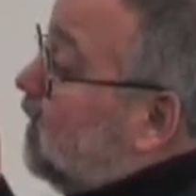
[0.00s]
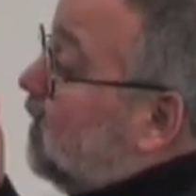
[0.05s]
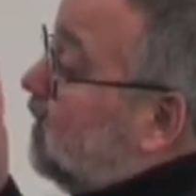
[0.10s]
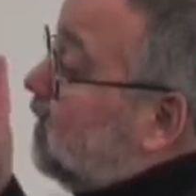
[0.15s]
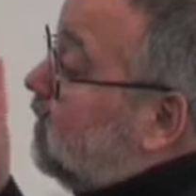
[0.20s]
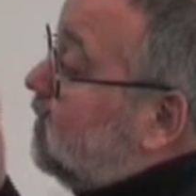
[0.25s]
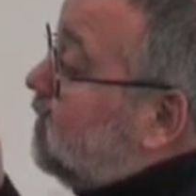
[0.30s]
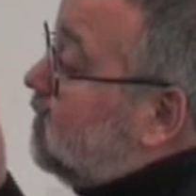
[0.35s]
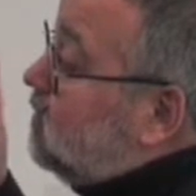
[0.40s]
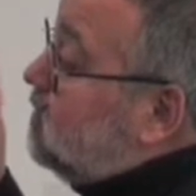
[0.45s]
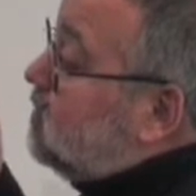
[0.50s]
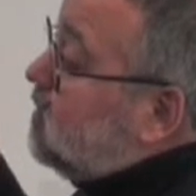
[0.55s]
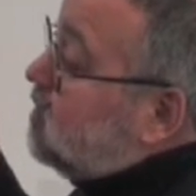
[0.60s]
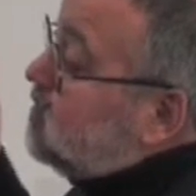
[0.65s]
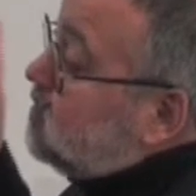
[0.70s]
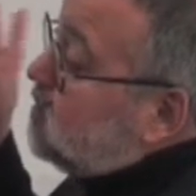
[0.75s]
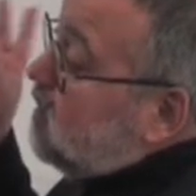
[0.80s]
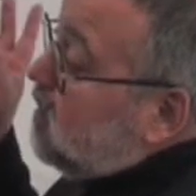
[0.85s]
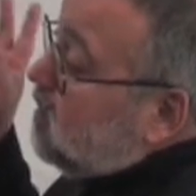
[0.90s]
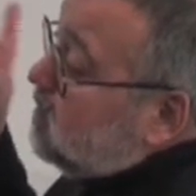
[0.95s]

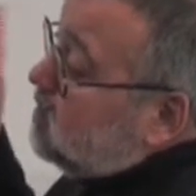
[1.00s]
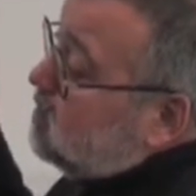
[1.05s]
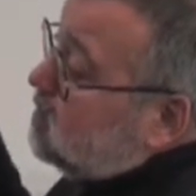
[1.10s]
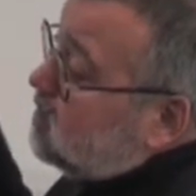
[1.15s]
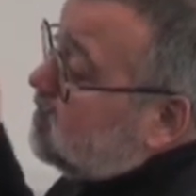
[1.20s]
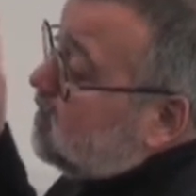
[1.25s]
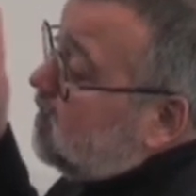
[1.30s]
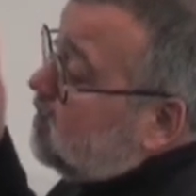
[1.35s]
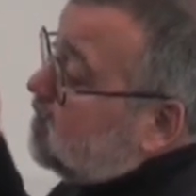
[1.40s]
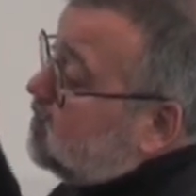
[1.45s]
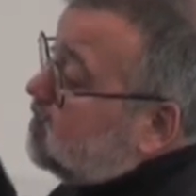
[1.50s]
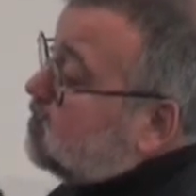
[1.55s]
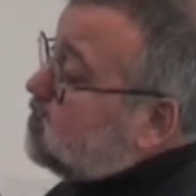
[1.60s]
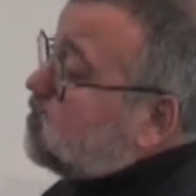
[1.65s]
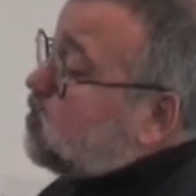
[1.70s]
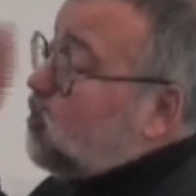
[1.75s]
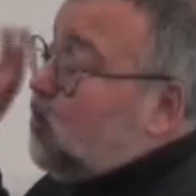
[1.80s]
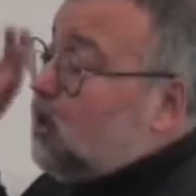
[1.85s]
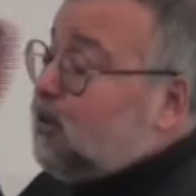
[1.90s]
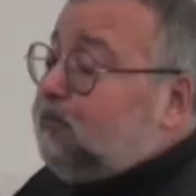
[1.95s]
in size.
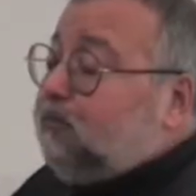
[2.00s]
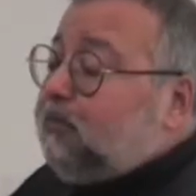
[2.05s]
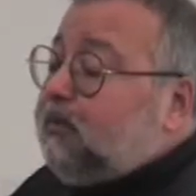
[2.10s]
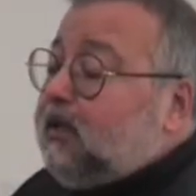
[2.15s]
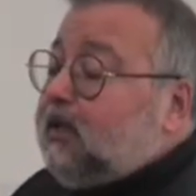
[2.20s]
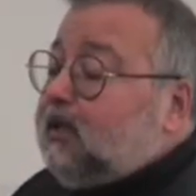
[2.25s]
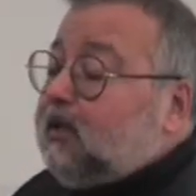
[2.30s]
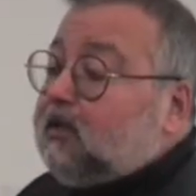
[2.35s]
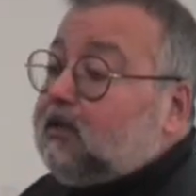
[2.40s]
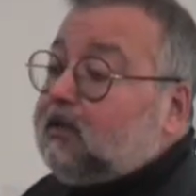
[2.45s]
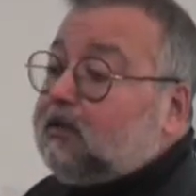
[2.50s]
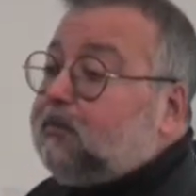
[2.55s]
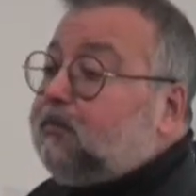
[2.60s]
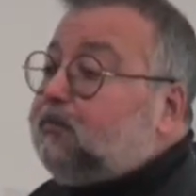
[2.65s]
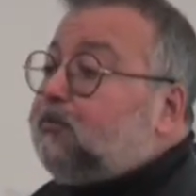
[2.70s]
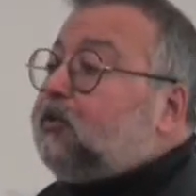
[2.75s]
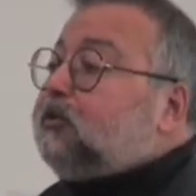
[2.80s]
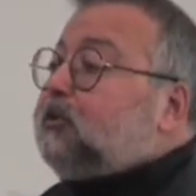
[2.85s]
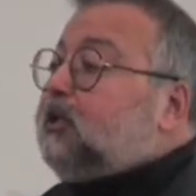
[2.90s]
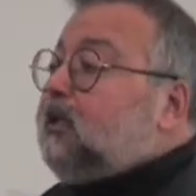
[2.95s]
So I pick
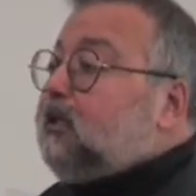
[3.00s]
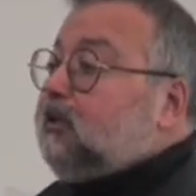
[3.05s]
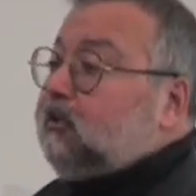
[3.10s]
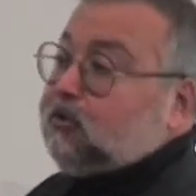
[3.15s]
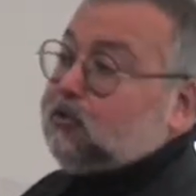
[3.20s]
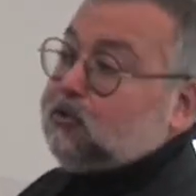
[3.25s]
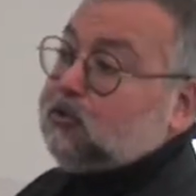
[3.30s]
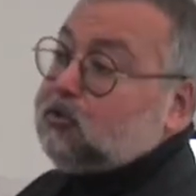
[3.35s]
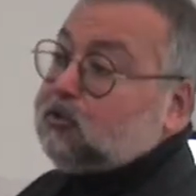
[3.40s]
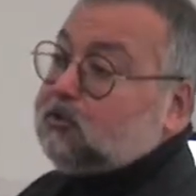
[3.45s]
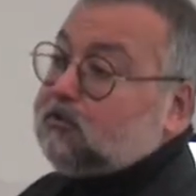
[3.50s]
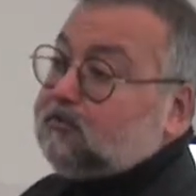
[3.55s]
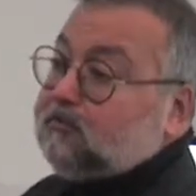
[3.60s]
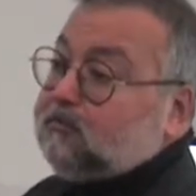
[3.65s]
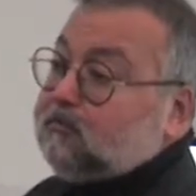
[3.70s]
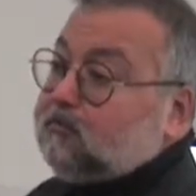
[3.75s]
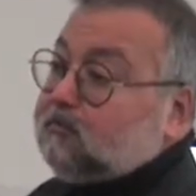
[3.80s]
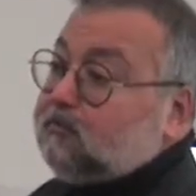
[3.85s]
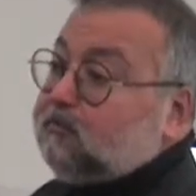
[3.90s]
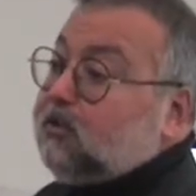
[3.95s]
potatoes
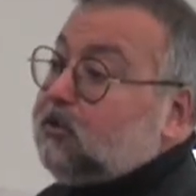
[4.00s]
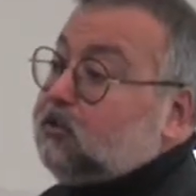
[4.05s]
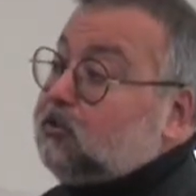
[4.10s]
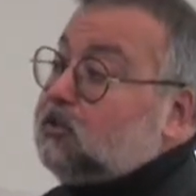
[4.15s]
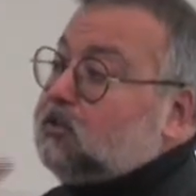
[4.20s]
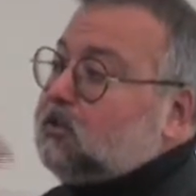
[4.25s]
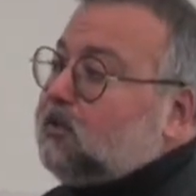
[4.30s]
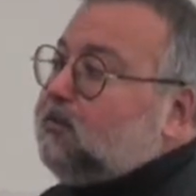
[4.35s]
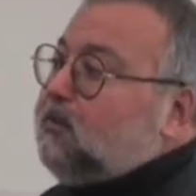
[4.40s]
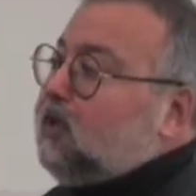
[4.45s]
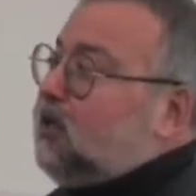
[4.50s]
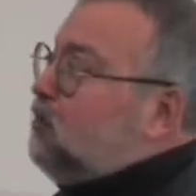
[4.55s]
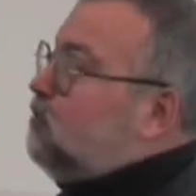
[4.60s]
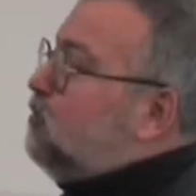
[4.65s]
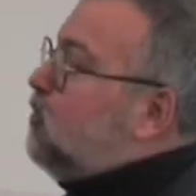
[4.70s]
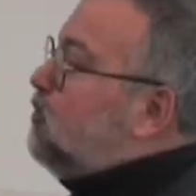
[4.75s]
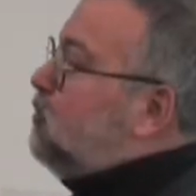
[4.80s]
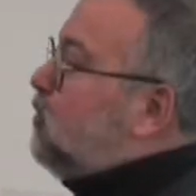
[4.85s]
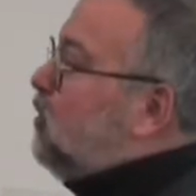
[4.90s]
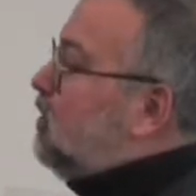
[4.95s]
because it's a very
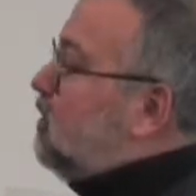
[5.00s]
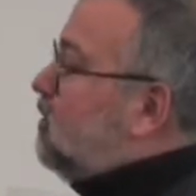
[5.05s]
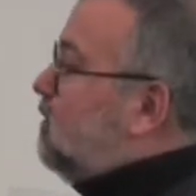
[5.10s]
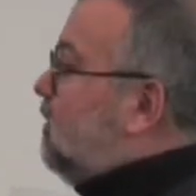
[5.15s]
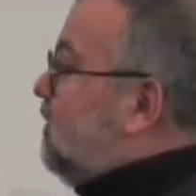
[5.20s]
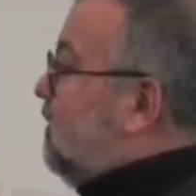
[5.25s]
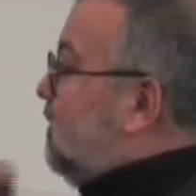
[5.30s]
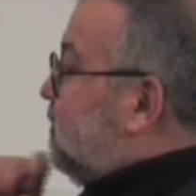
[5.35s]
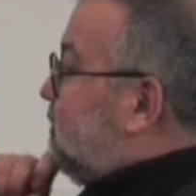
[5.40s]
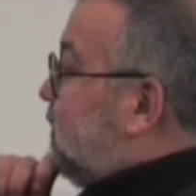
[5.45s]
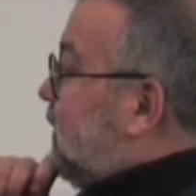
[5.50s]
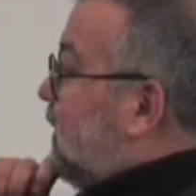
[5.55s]
popular thing